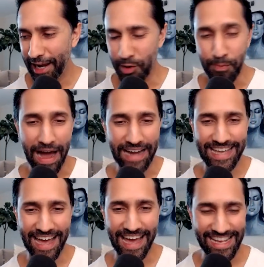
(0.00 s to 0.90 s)
in your
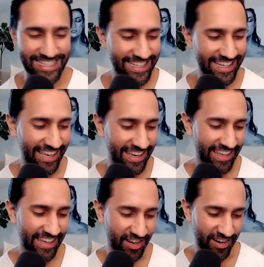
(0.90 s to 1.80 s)
podcast
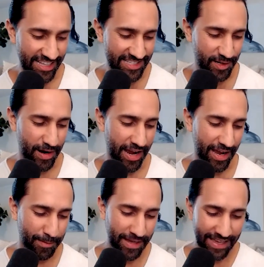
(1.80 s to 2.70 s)
in in your
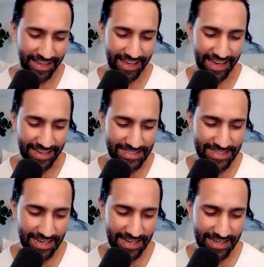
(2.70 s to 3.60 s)
instagram
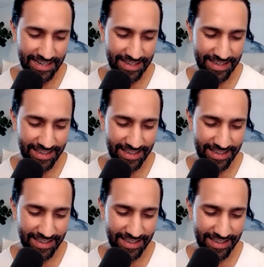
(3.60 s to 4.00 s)
and uh